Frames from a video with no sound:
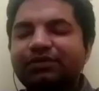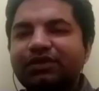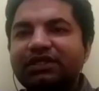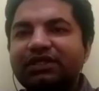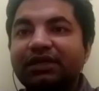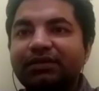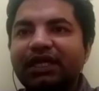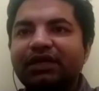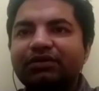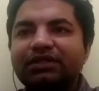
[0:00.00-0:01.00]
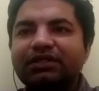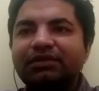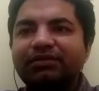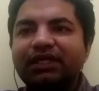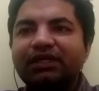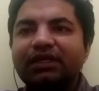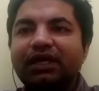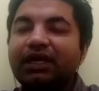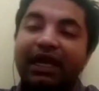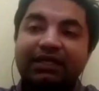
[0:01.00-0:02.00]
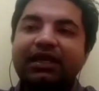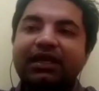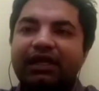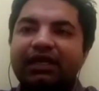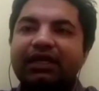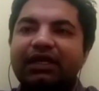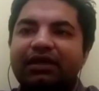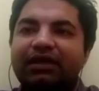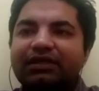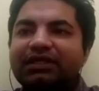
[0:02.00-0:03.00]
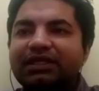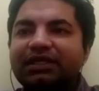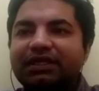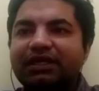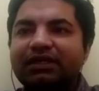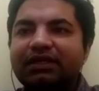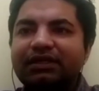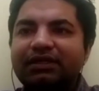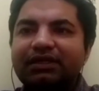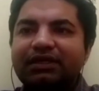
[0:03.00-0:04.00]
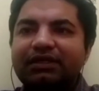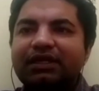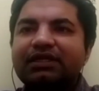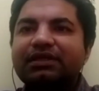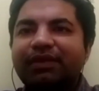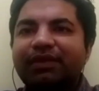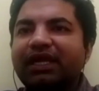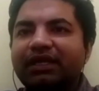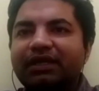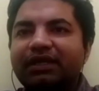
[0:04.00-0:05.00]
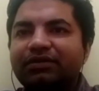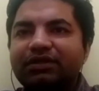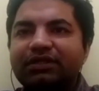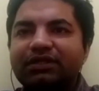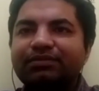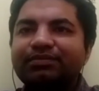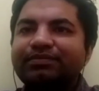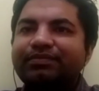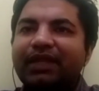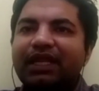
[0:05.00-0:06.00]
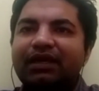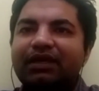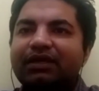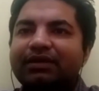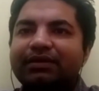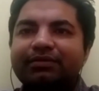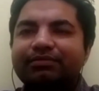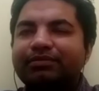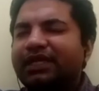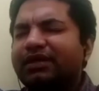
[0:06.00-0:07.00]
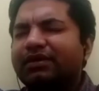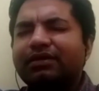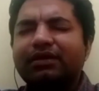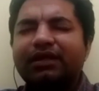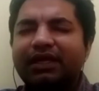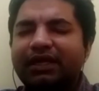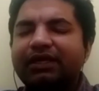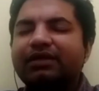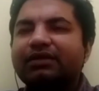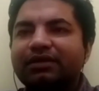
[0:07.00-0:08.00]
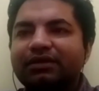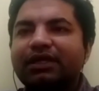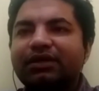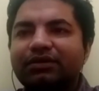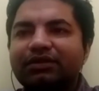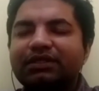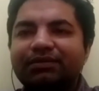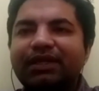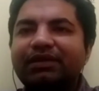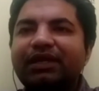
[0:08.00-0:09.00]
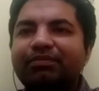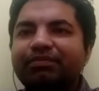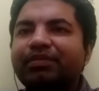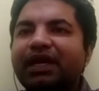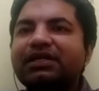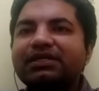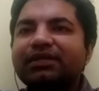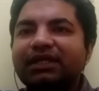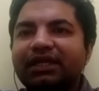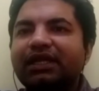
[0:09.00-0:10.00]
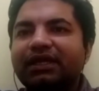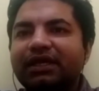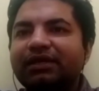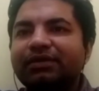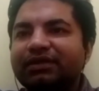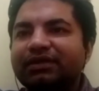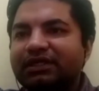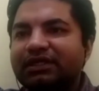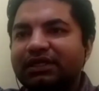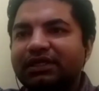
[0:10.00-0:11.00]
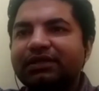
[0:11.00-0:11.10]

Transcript: stable ecosystem nationally, not just in Karnataka. That is the BIRAC ecosystem. They are great ecosystem. They've built something really credible for this country.